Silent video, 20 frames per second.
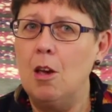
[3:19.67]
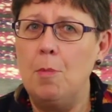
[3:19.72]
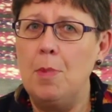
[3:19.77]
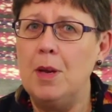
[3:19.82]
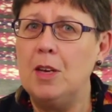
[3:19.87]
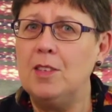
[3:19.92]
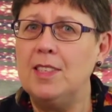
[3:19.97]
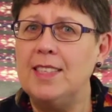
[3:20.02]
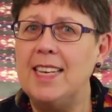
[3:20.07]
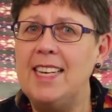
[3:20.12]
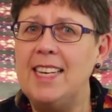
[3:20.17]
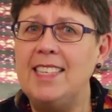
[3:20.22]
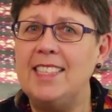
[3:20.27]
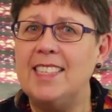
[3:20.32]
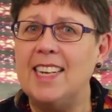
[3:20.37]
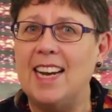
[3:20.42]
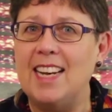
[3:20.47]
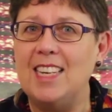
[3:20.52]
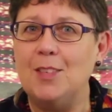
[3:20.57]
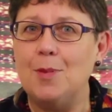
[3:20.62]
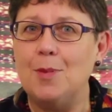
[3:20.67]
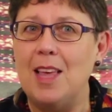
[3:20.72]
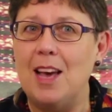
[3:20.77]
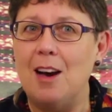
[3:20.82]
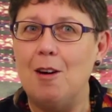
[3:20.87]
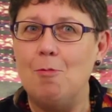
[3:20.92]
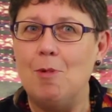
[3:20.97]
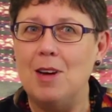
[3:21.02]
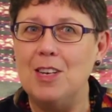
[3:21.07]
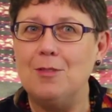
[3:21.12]
Because these days with
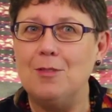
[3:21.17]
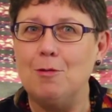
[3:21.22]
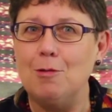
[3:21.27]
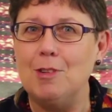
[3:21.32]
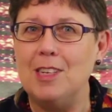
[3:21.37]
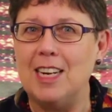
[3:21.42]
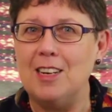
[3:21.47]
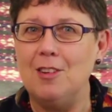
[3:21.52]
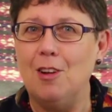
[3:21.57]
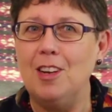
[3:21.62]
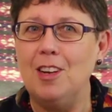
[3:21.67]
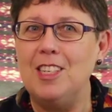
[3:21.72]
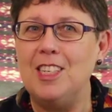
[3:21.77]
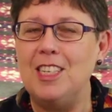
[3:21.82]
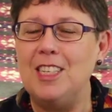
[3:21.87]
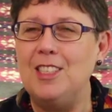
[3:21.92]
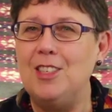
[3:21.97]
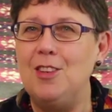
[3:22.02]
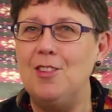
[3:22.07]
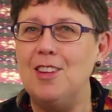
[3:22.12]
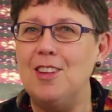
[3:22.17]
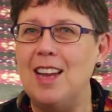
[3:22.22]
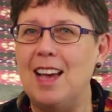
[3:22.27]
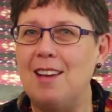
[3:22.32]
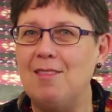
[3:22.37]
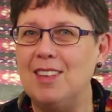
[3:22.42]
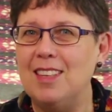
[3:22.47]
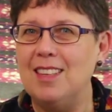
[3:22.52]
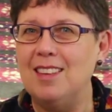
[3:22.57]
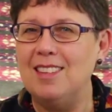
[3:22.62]
our wonderful technologies, you can
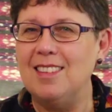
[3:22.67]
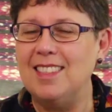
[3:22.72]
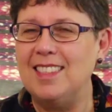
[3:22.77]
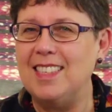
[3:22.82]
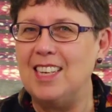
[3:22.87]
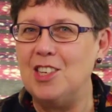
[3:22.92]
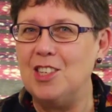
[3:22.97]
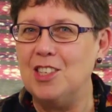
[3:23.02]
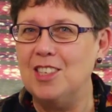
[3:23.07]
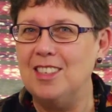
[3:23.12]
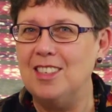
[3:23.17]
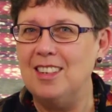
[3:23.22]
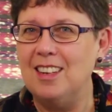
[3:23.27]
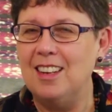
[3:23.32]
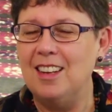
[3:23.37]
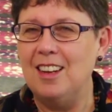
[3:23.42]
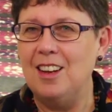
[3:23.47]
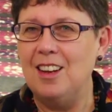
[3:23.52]
have a session